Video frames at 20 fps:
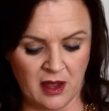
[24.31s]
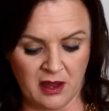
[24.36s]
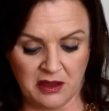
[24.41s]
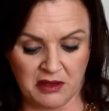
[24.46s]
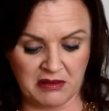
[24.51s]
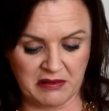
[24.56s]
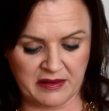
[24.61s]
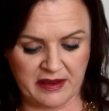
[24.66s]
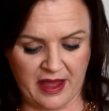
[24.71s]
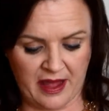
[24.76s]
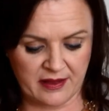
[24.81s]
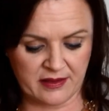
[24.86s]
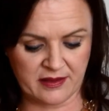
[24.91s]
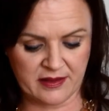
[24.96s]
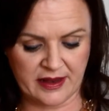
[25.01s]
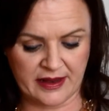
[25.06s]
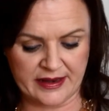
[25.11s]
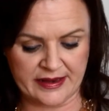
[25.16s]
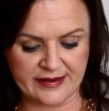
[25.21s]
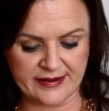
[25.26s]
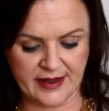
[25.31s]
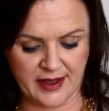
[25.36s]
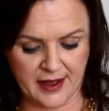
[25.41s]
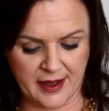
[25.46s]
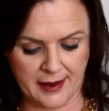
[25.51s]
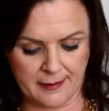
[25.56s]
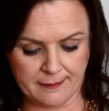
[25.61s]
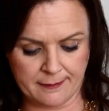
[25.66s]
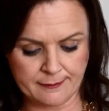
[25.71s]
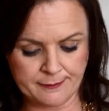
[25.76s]
You can cancel
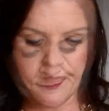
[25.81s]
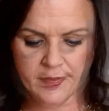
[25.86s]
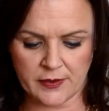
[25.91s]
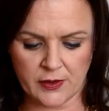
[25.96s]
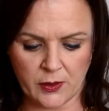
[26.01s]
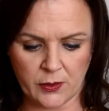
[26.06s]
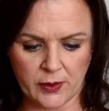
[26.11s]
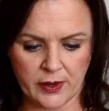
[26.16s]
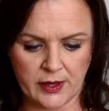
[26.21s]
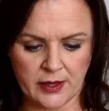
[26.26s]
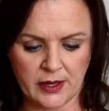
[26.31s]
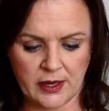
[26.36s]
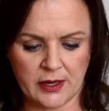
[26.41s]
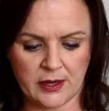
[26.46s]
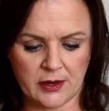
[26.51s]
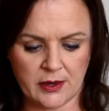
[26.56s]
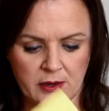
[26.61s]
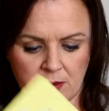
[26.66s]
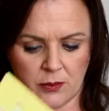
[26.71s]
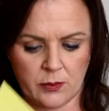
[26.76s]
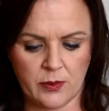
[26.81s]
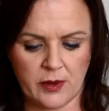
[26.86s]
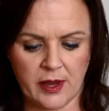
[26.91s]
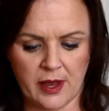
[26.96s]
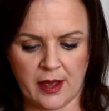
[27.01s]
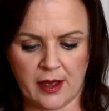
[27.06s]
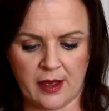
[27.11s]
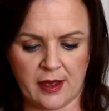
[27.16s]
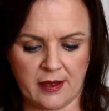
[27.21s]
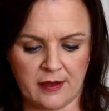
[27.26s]
anytime. So in here we
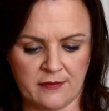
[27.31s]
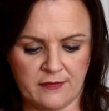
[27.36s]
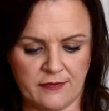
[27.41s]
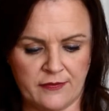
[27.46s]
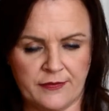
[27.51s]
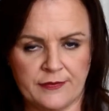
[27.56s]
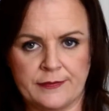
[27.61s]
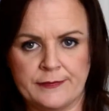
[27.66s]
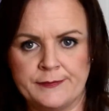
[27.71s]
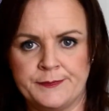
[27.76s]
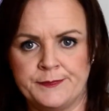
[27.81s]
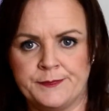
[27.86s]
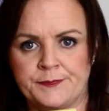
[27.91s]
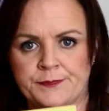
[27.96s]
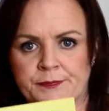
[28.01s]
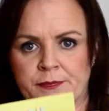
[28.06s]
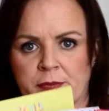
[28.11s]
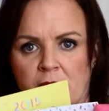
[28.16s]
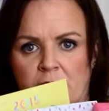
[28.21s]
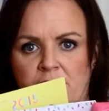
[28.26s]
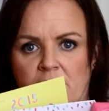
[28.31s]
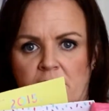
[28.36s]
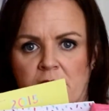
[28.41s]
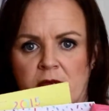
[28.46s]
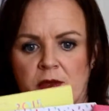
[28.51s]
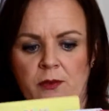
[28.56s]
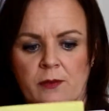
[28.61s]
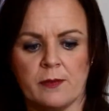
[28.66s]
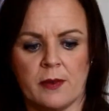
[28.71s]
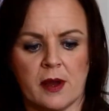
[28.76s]
have a very
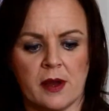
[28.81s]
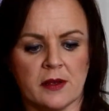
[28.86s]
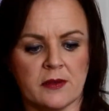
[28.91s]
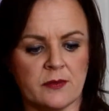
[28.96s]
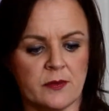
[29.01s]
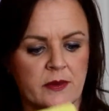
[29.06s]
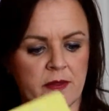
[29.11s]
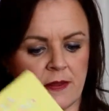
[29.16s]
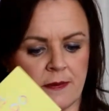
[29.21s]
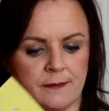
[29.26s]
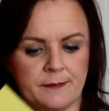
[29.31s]
cute box with